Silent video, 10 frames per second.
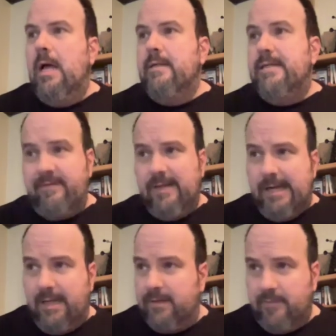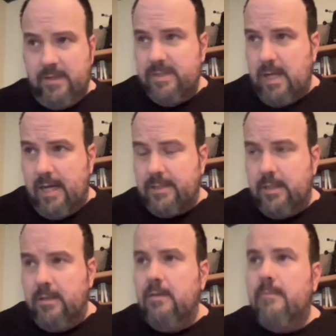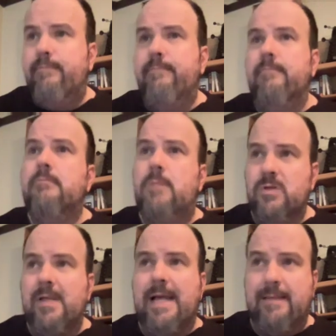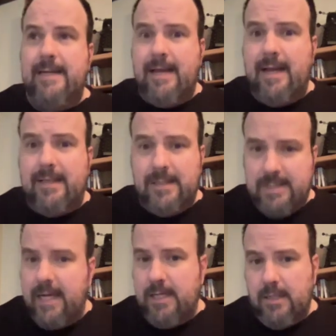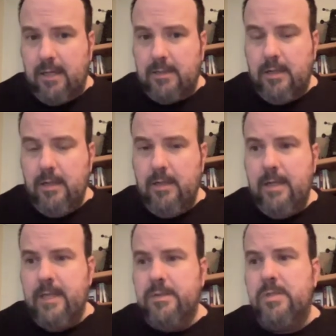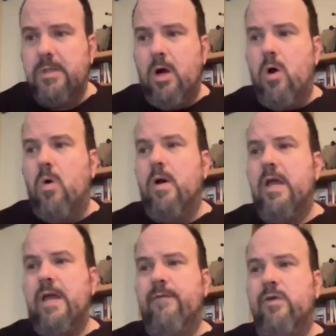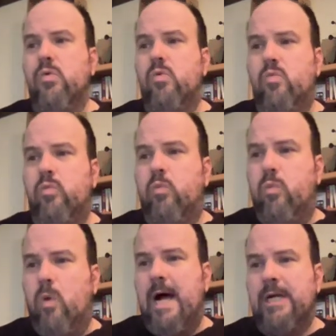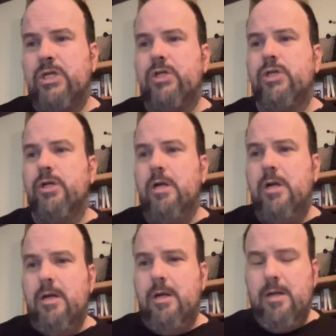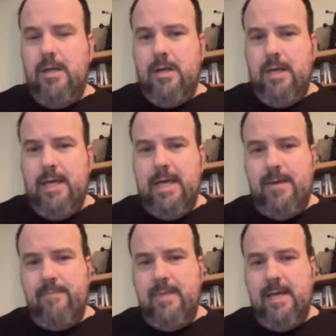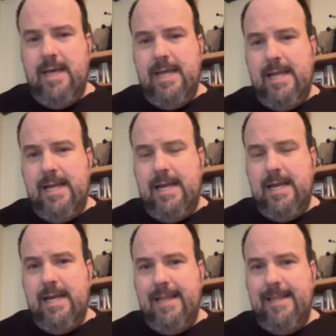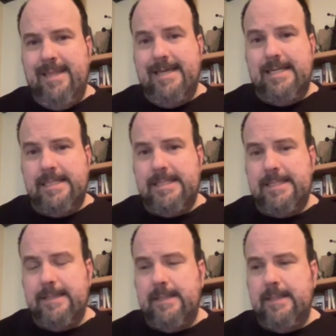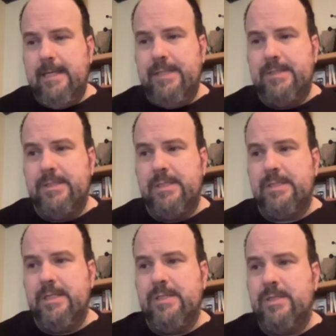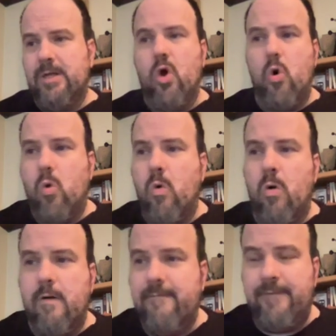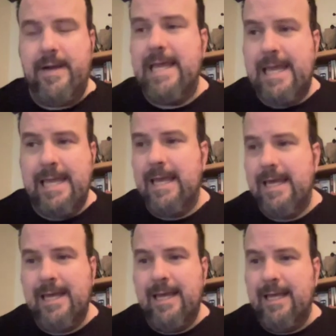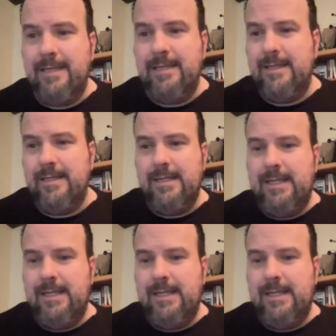Definitely not the first Doctor. Most likely not the second Doctor. And so if you watch him in this, it's just, he's so funny and